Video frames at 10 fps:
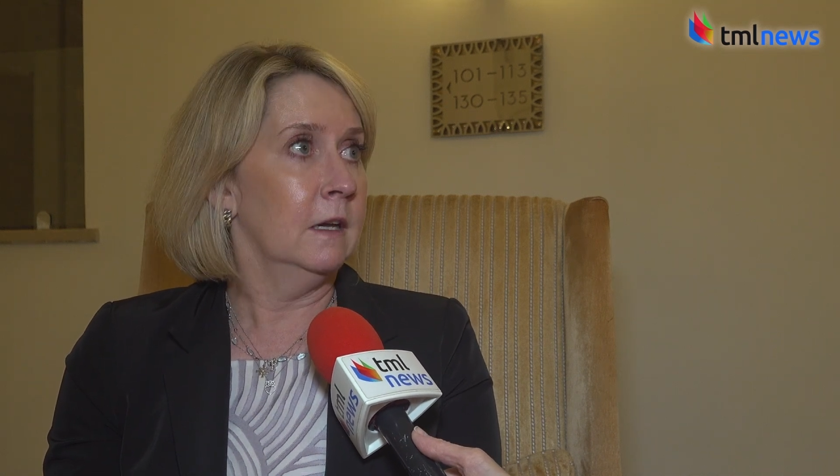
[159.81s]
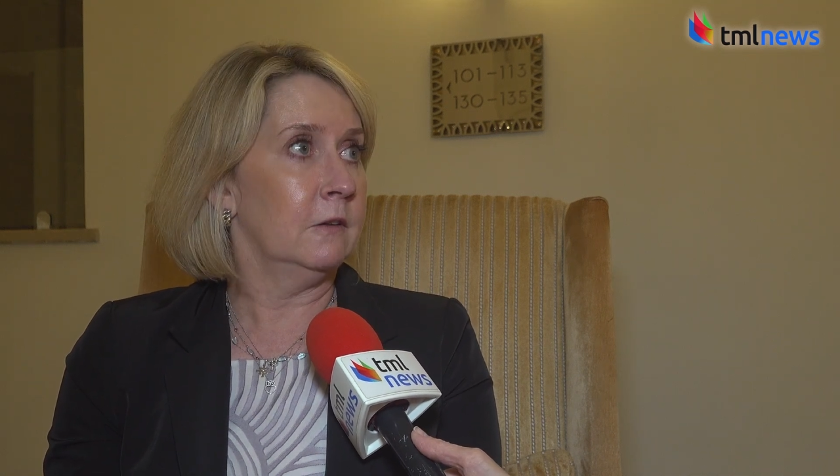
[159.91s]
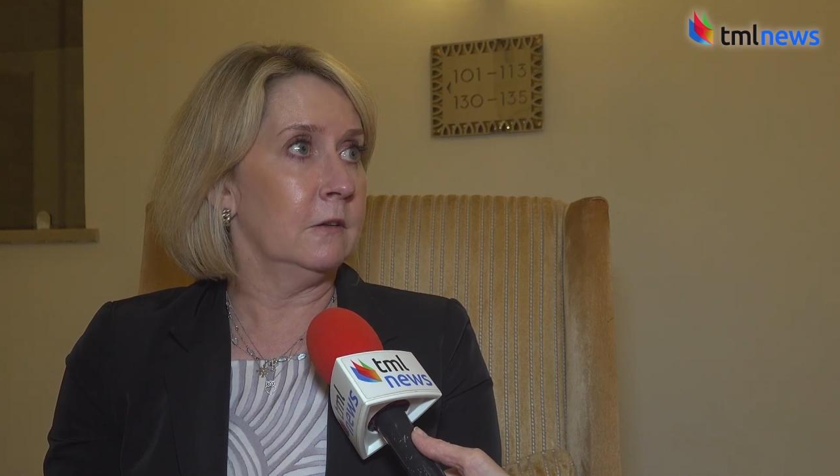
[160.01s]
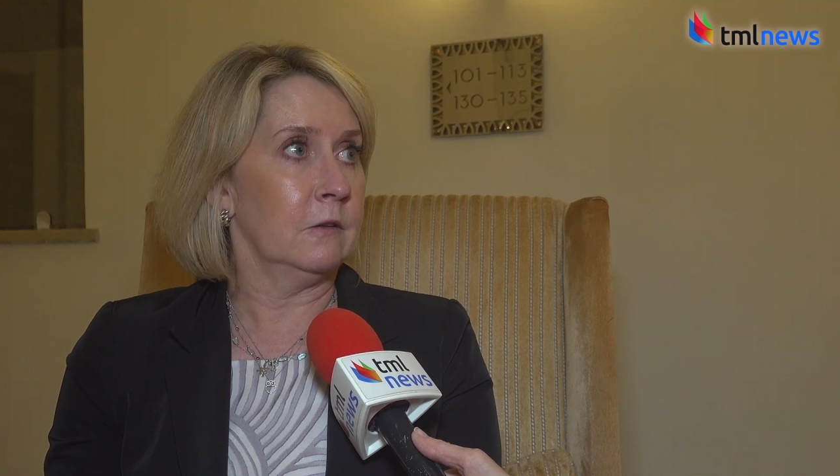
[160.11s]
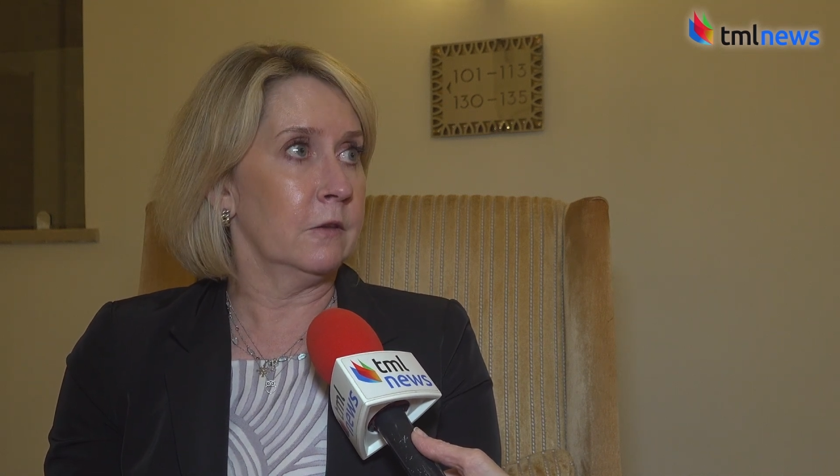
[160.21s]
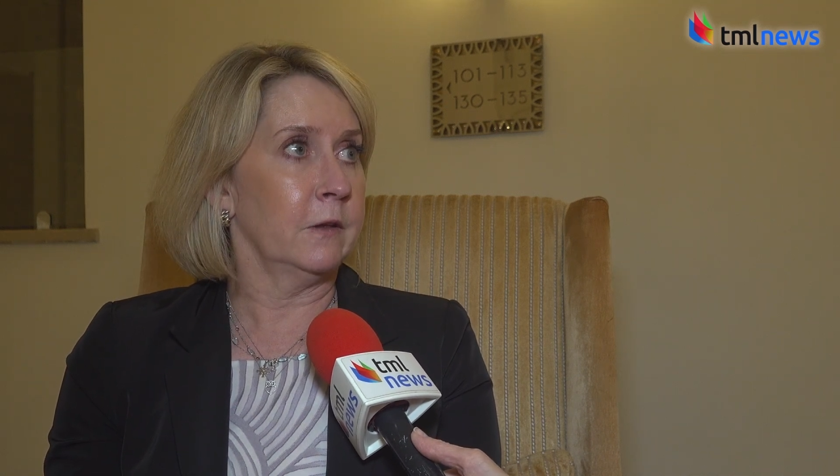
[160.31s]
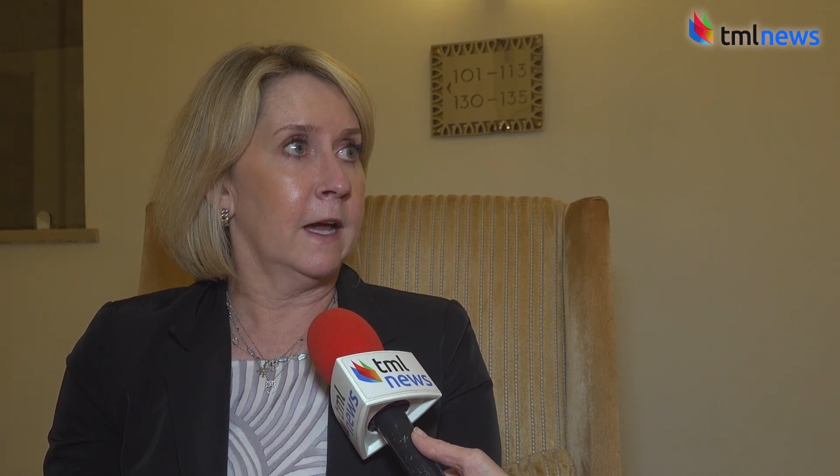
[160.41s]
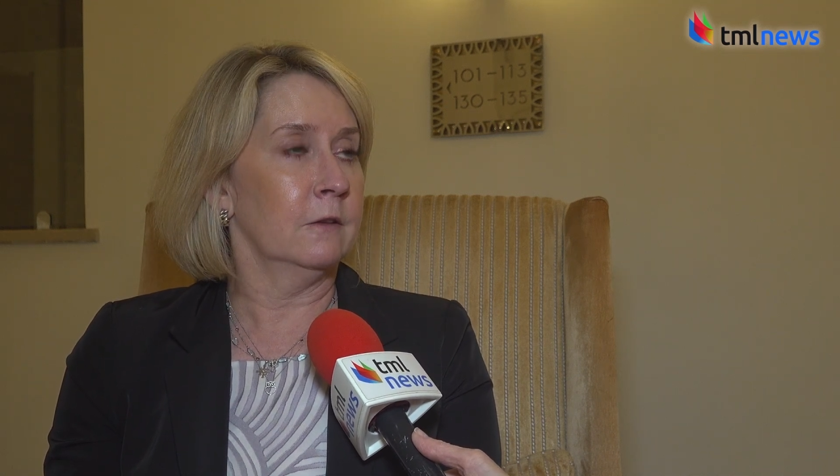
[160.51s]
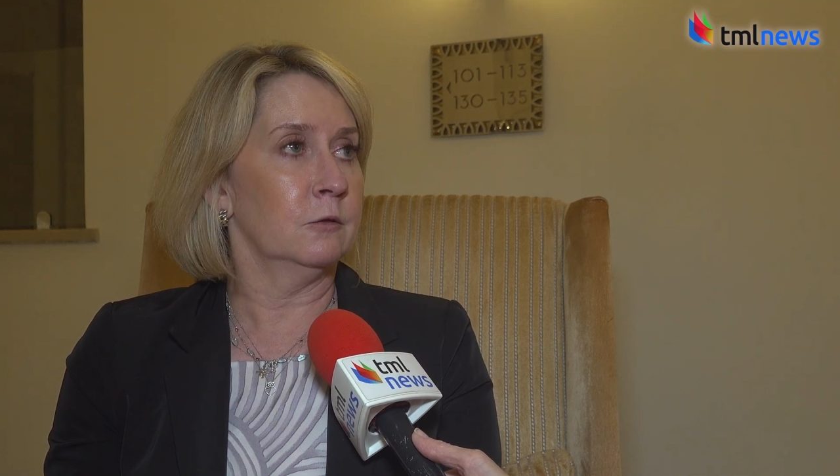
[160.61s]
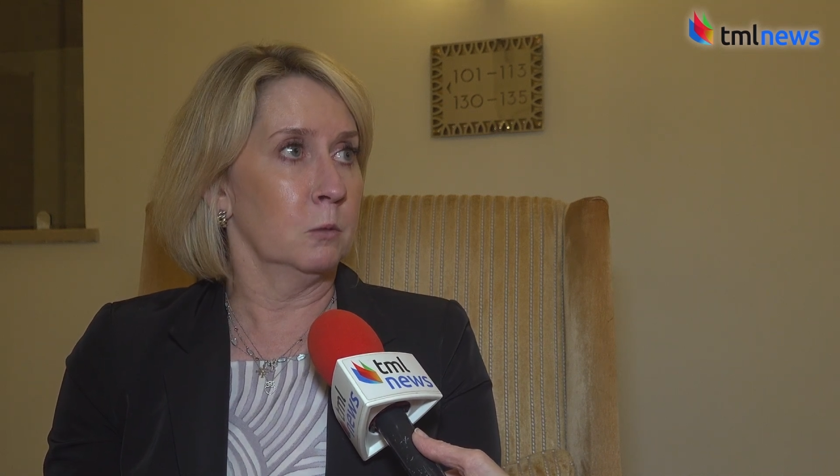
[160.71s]
since the
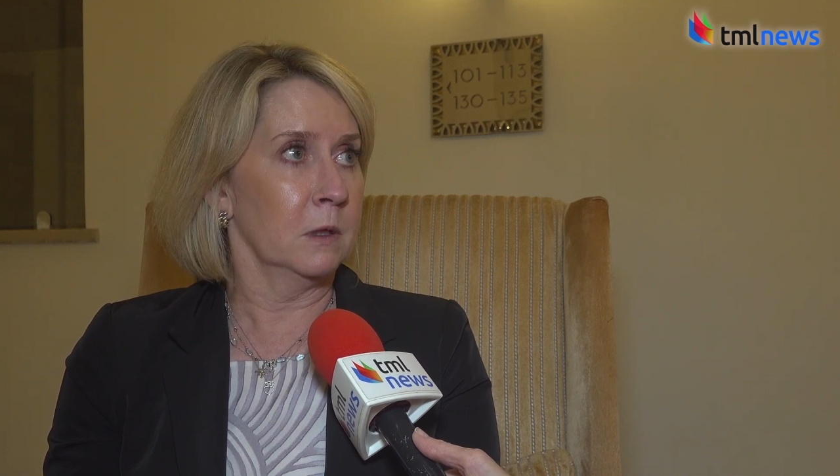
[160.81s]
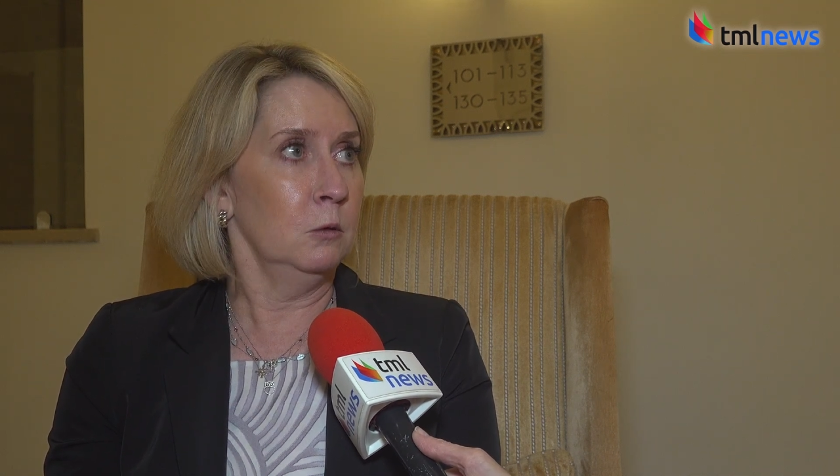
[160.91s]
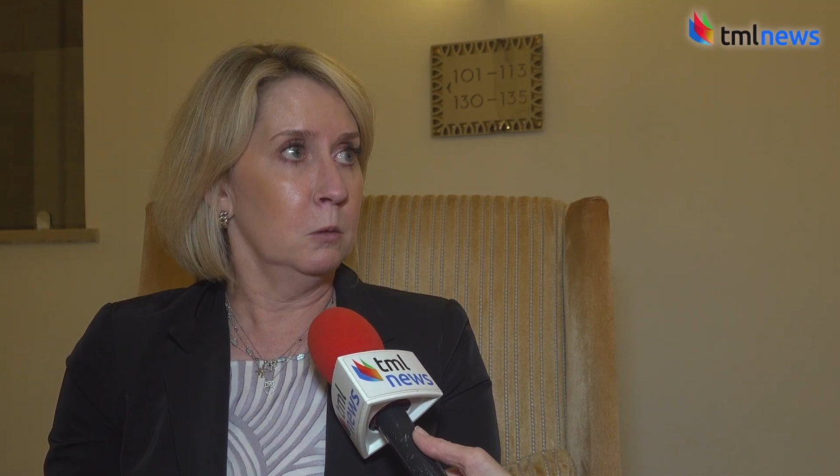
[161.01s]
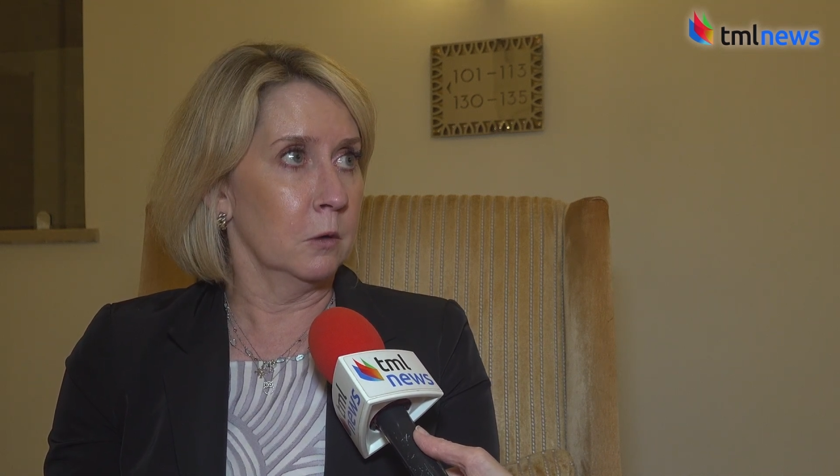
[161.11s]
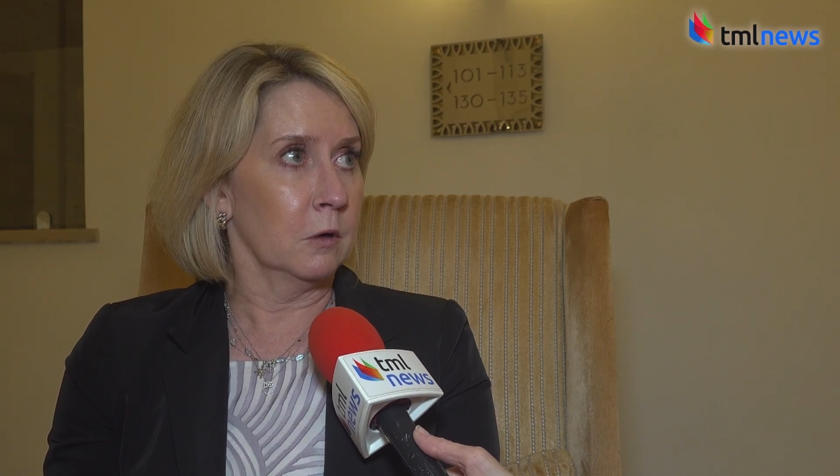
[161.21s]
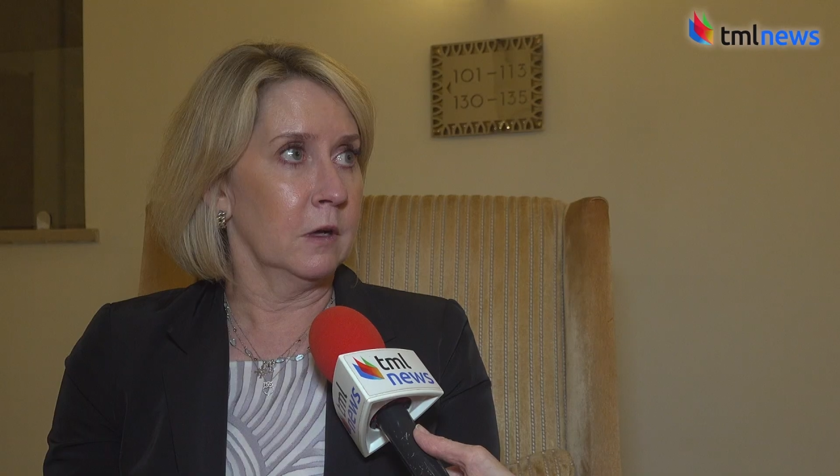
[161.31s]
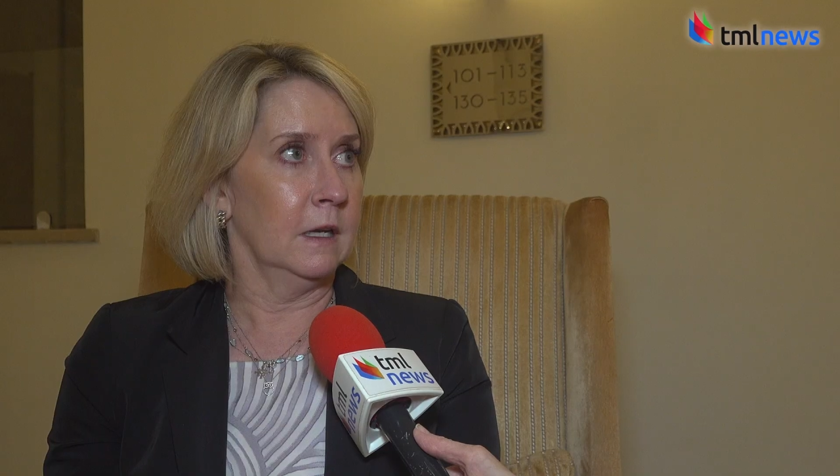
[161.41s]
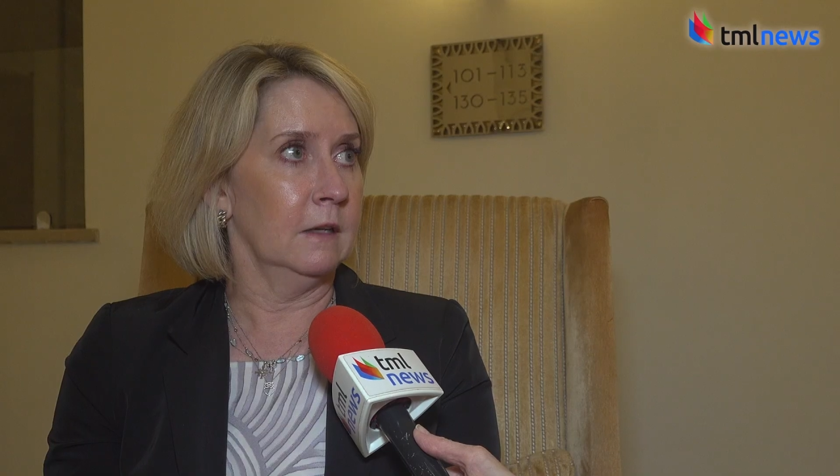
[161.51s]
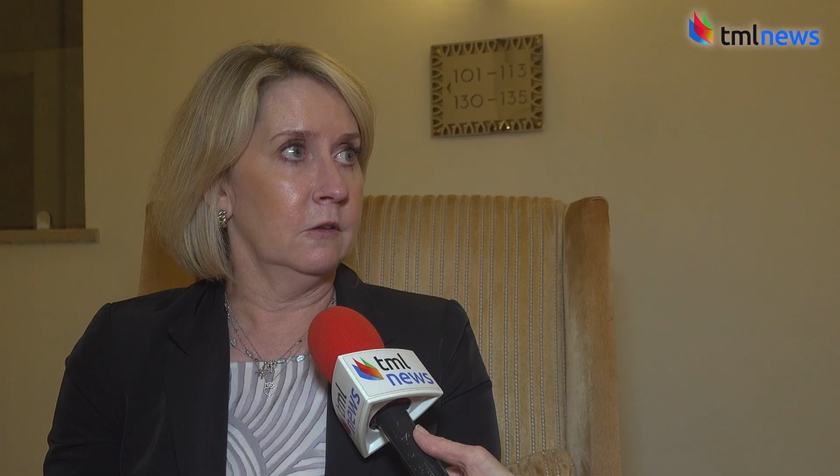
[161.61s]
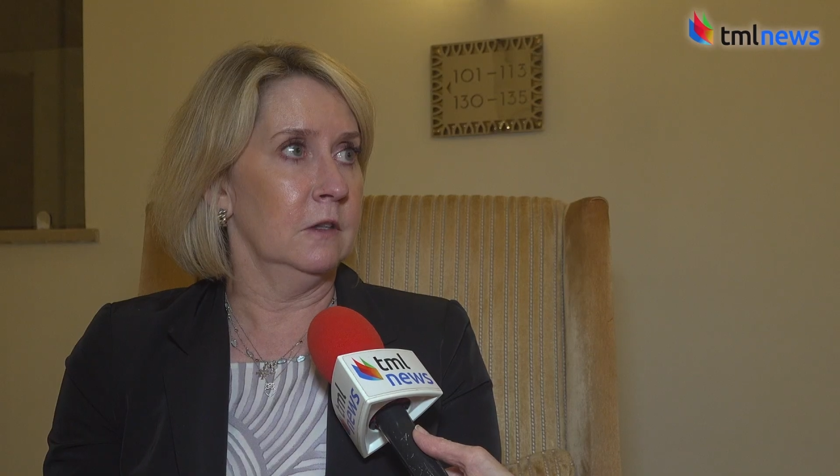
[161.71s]
last real war
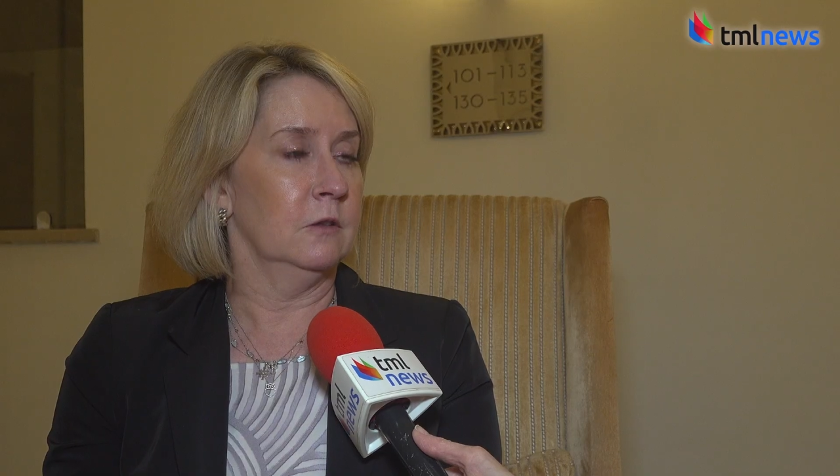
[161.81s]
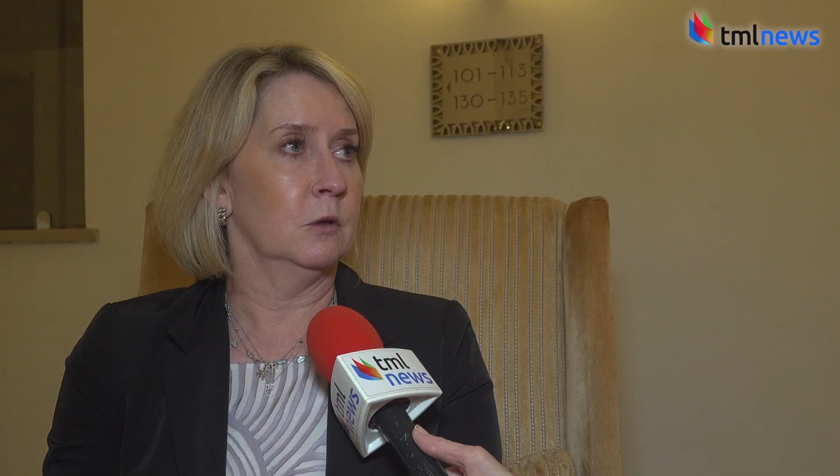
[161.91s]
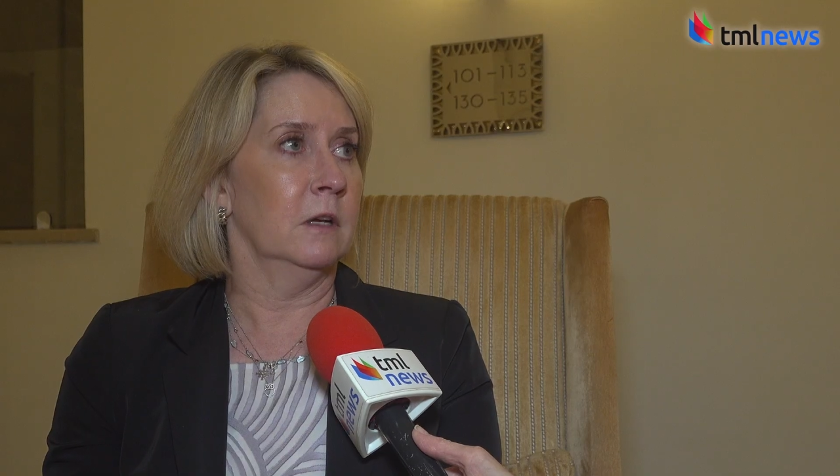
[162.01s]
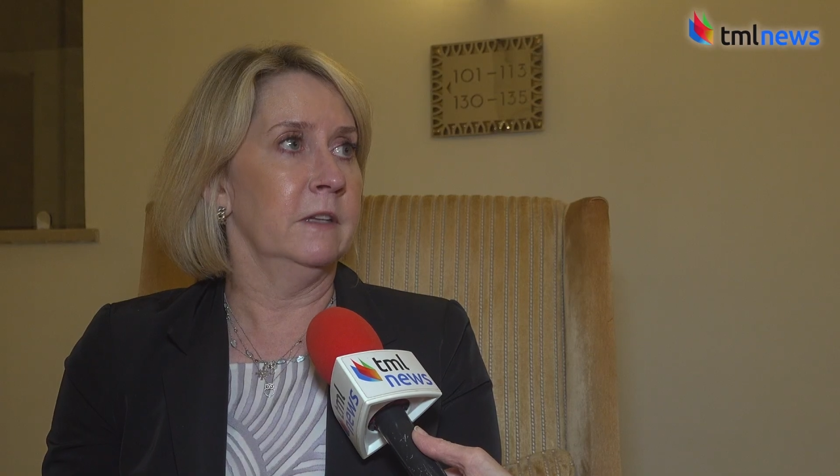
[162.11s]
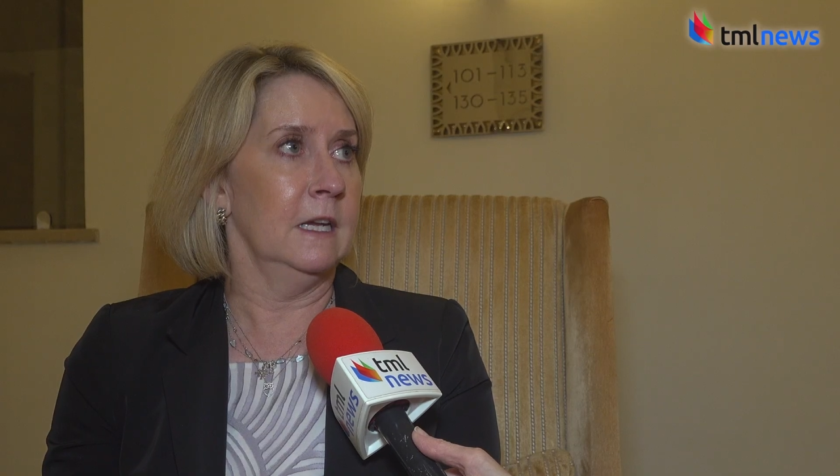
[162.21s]
against Israel,